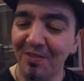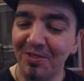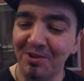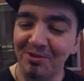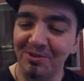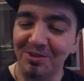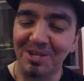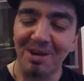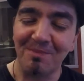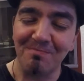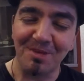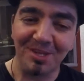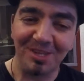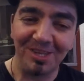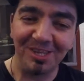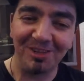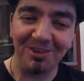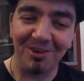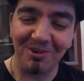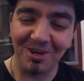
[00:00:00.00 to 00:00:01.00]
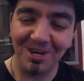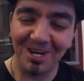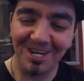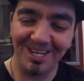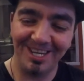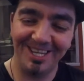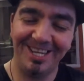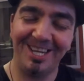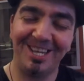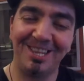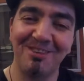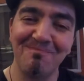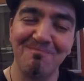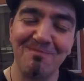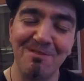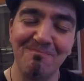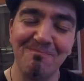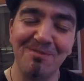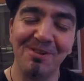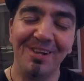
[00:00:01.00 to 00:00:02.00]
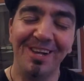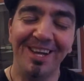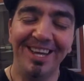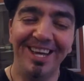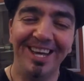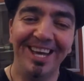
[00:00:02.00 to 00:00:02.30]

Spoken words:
don't come and stalk other people.